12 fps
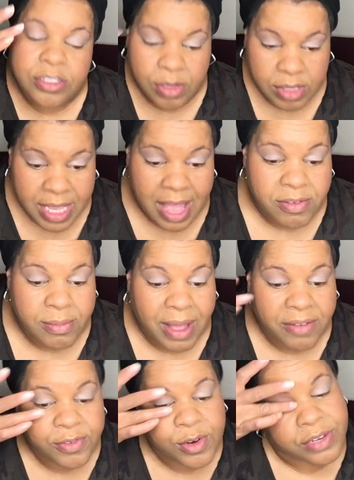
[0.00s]
You only have
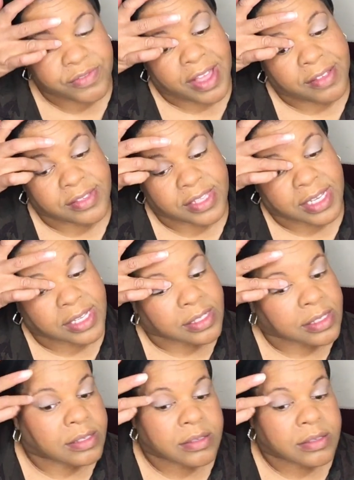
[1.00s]
about 45 seconds